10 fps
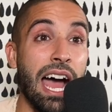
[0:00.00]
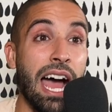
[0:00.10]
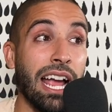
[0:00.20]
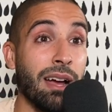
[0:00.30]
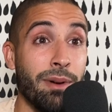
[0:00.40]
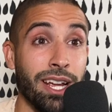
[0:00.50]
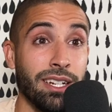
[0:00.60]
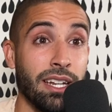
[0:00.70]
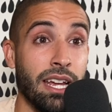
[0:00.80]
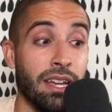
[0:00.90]
I got mine,
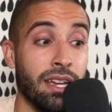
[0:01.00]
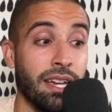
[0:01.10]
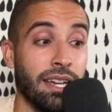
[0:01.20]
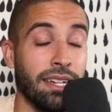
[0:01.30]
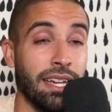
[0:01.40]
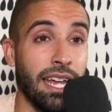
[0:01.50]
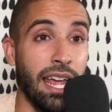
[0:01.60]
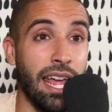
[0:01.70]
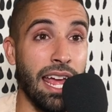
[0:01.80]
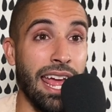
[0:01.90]

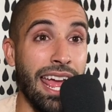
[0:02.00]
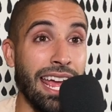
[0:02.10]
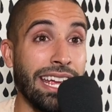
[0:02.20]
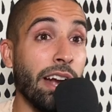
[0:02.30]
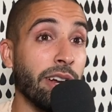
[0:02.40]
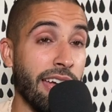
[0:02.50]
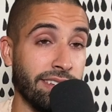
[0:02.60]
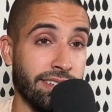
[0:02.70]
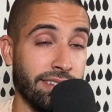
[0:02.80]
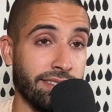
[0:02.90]
and Gary
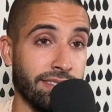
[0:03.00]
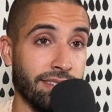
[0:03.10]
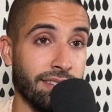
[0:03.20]
has his.